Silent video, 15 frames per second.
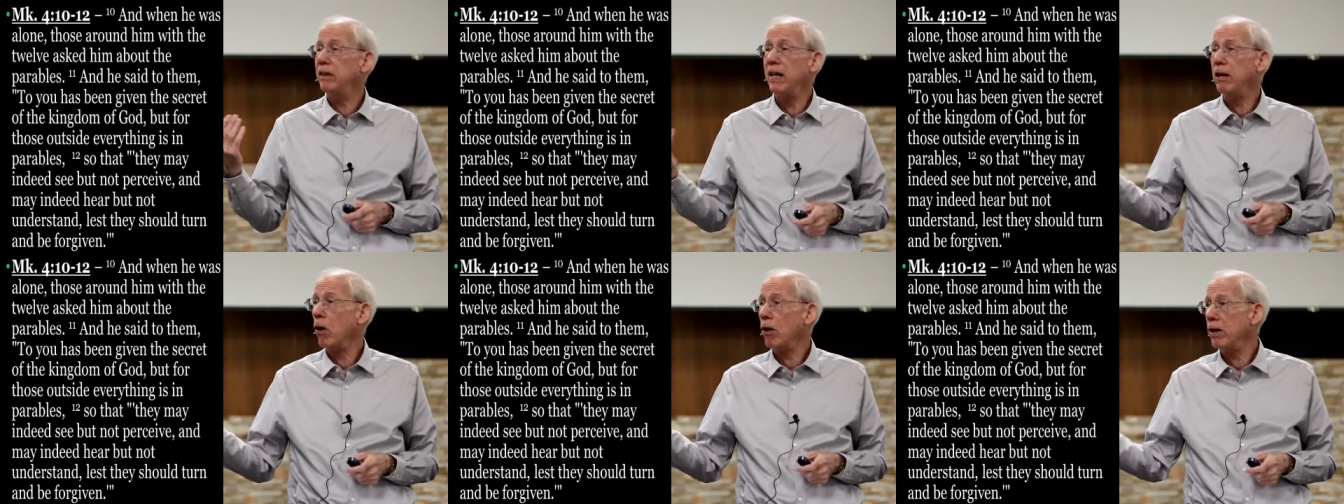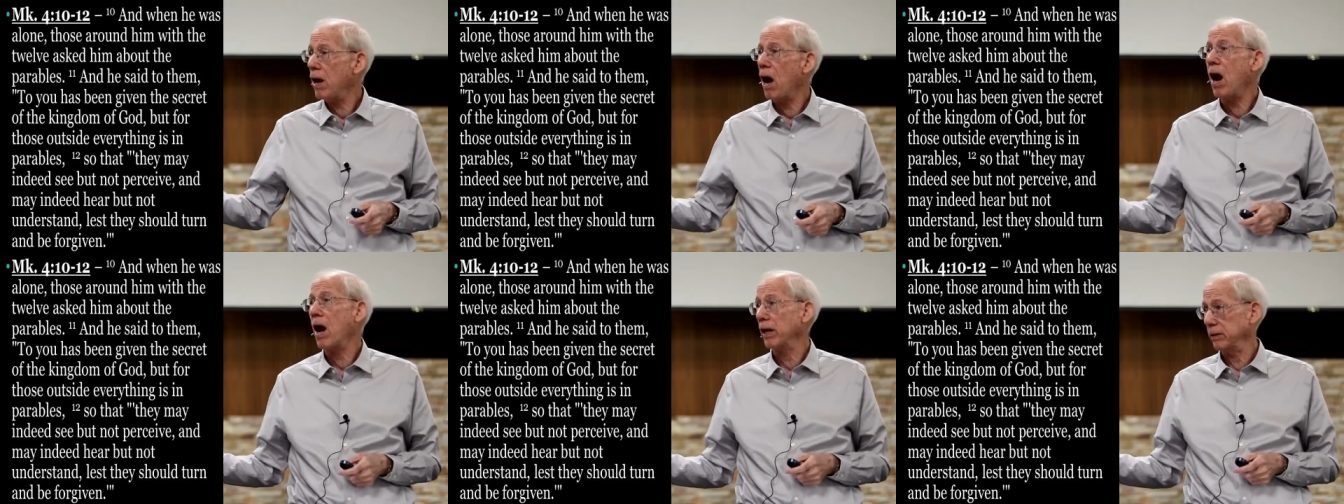They are
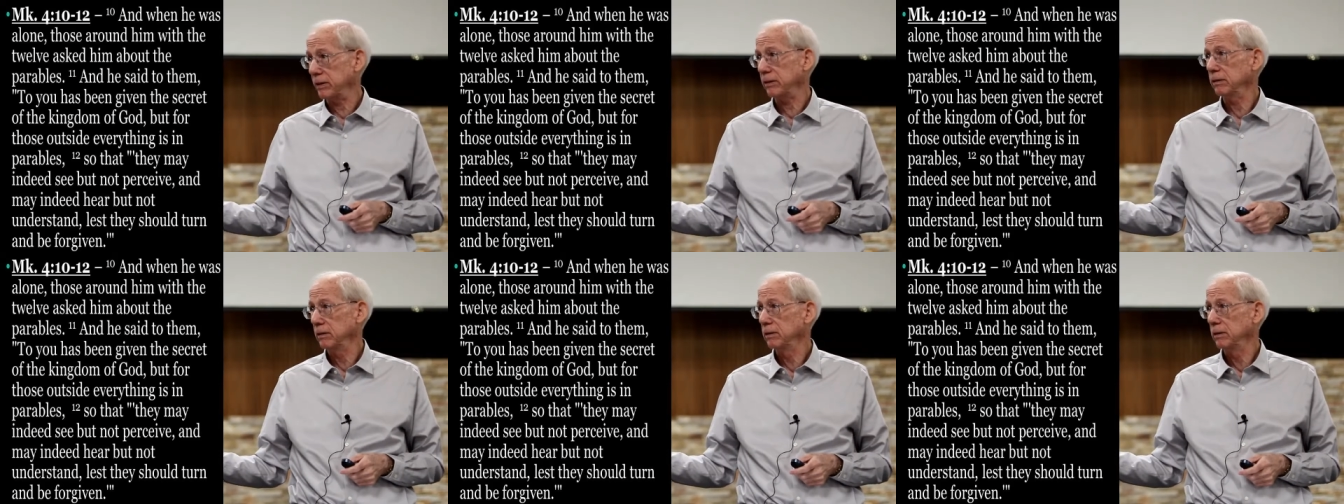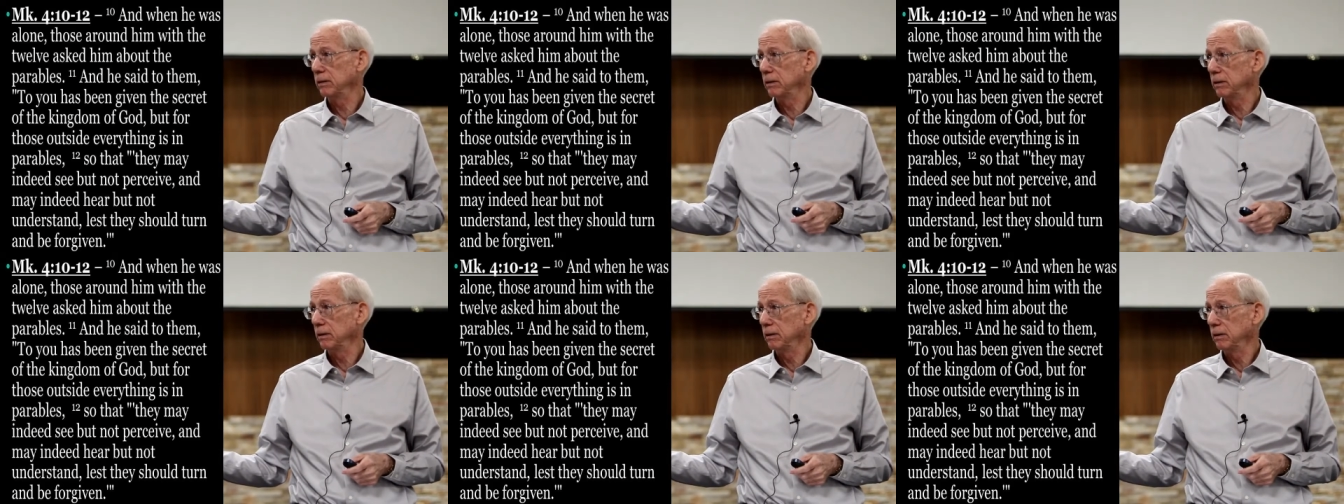not.
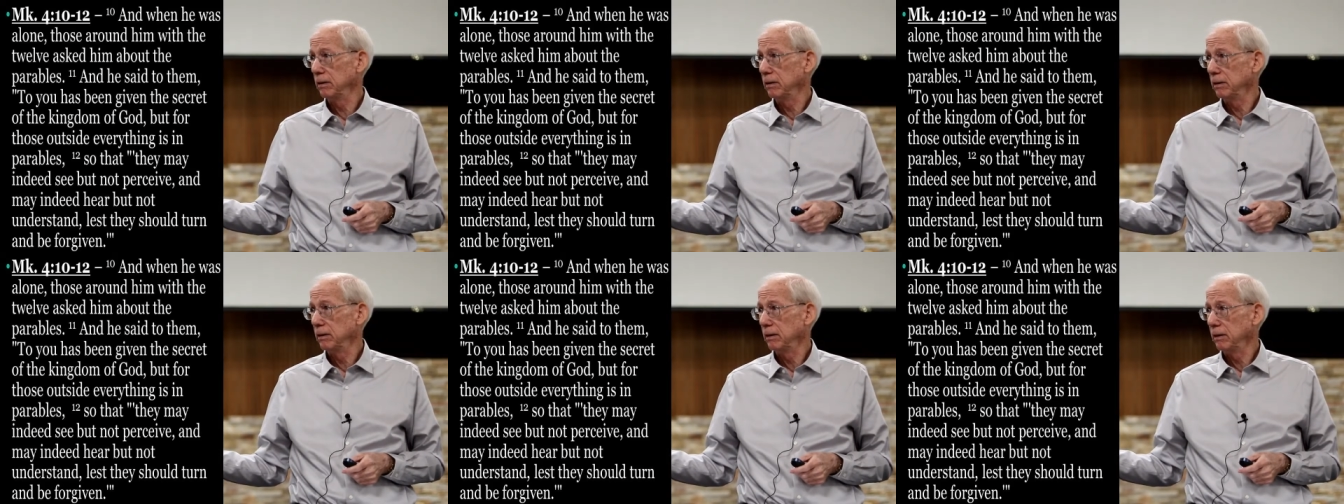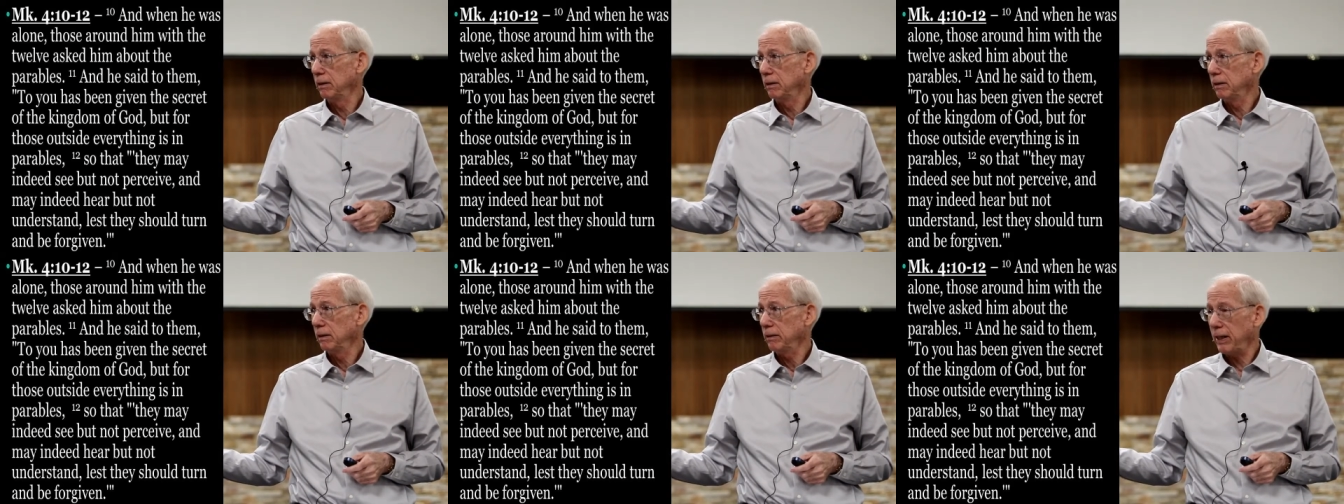
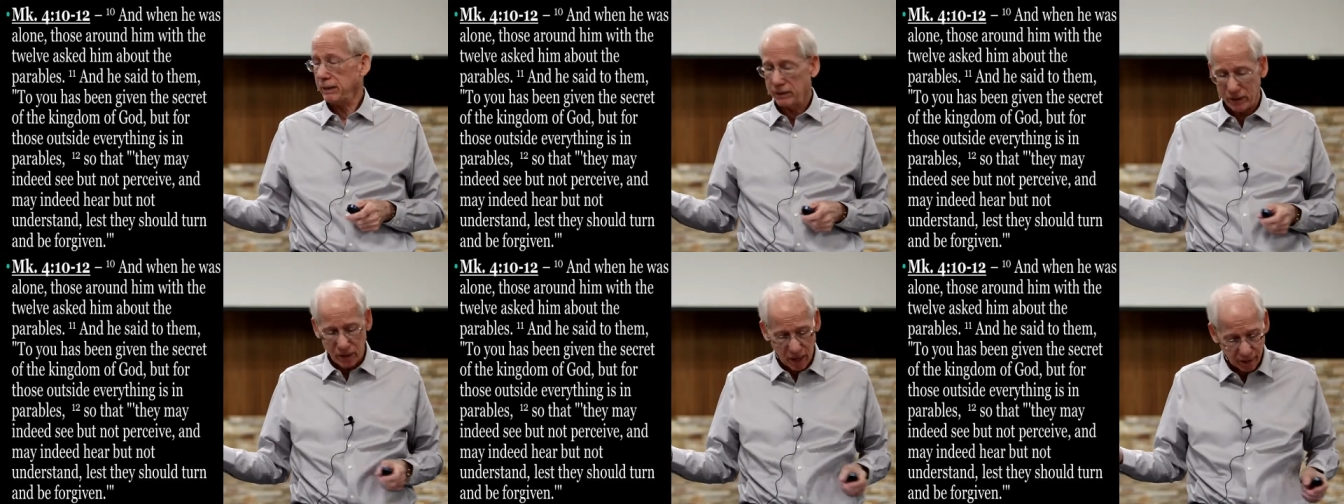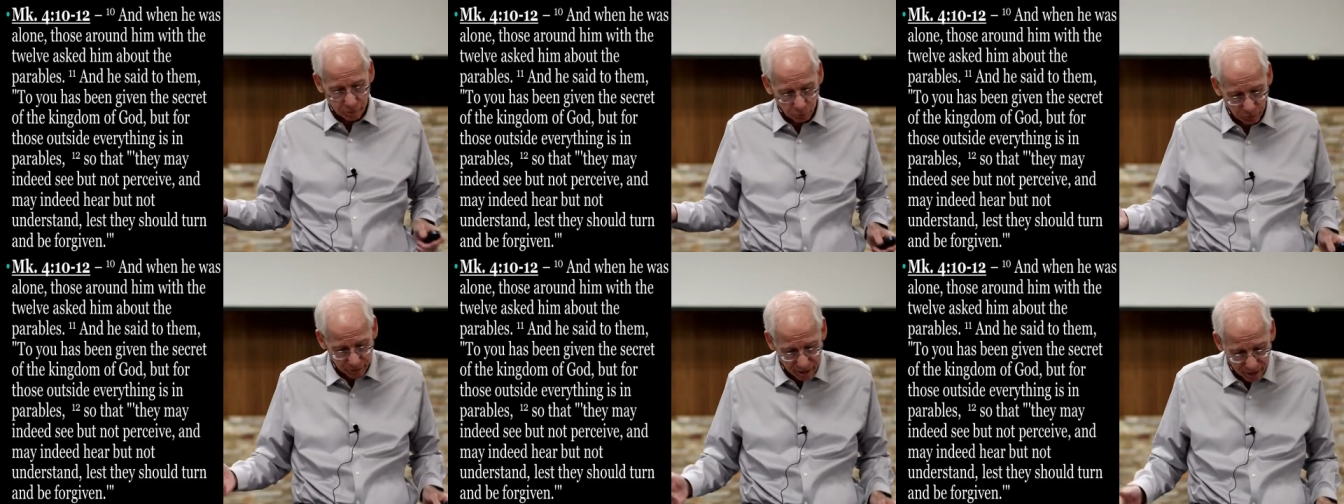That's
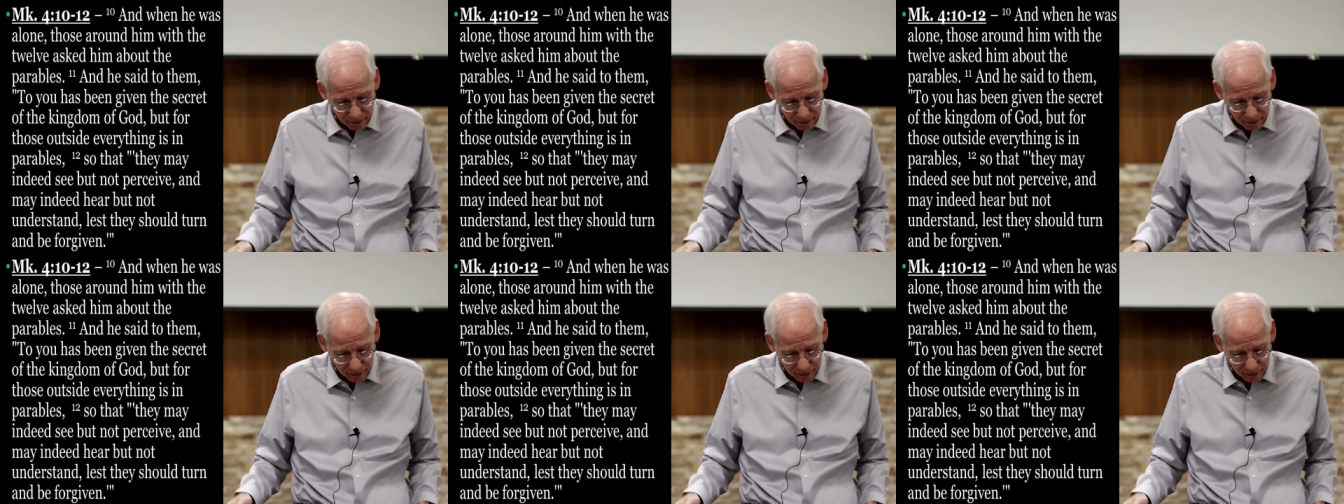not what